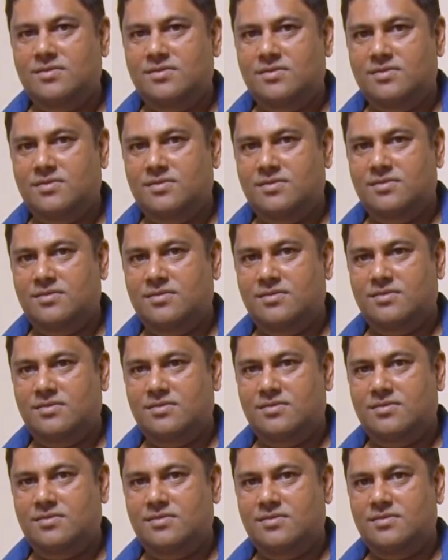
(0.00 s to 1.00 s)

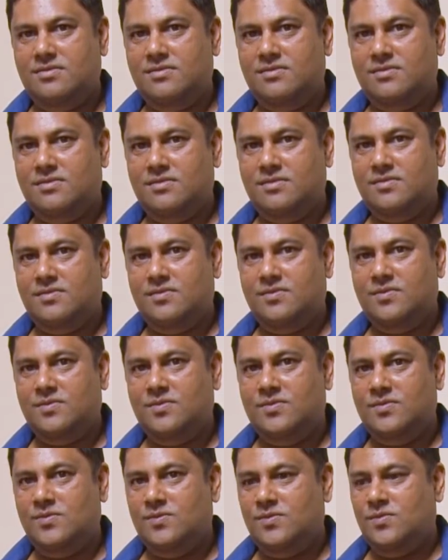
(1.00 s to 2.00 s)

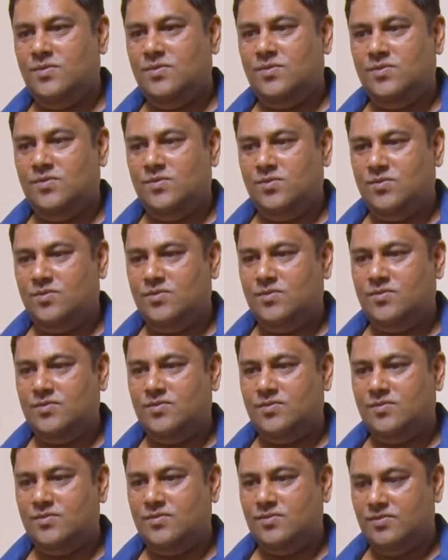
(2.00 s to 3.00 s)

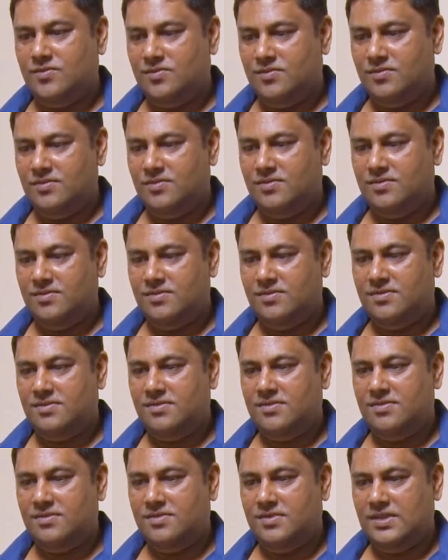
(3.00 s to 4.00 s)

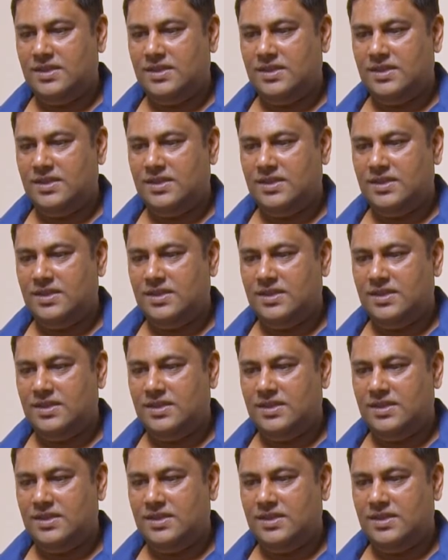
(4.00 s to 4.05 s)
(not speaking)